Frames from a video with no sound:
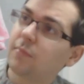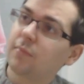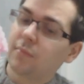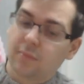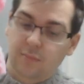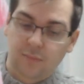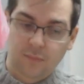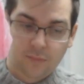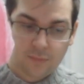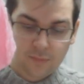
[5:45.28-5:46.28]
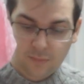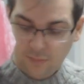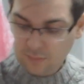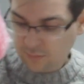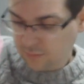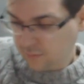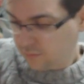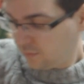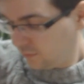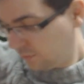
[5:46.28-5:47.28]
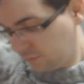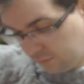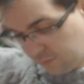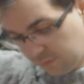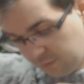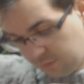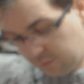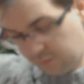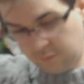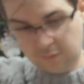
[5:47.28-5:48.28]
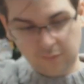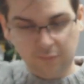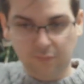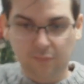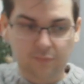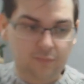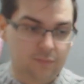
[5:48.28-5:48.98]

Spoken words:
No words are spoken by the person on screen.